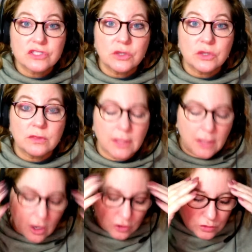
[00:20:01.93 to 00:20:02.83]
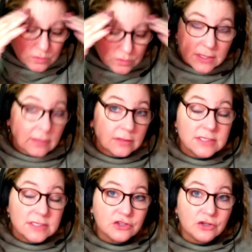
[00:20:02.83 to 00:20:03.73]
that you think, are you saying
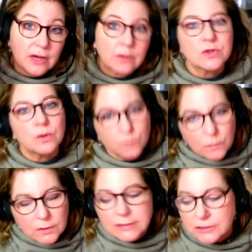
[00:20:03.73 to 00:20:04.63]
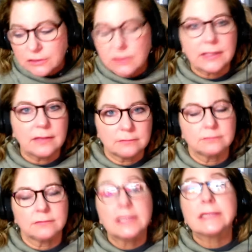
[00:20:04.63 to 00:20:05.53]
this in your household? Well, clearly
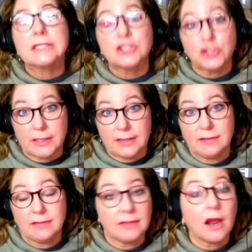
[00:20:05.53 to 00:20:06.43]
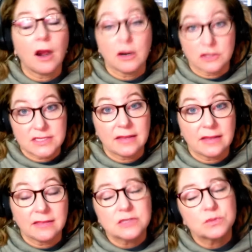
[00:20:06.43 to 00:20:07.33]
they are
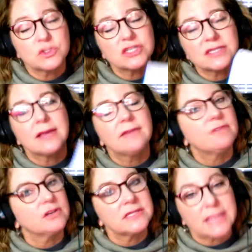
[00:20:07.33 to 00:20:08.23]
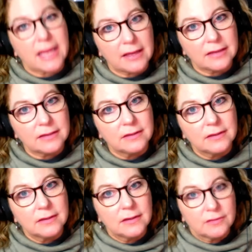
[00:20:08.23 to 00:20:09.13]
saying this, which is very sad
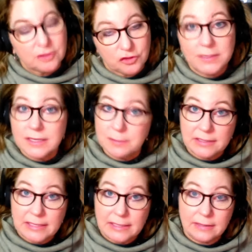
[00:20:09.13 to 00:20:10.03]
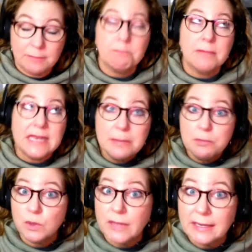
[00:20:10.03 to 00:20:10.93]
that they're
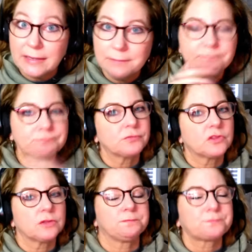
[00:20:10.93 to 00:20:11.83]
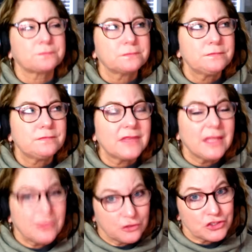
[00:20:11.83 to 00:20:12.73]
manipulating
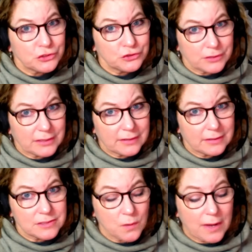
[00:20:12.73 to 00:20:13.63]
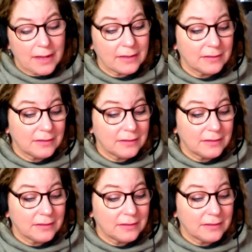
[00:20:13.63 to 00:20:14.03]
their children in this way.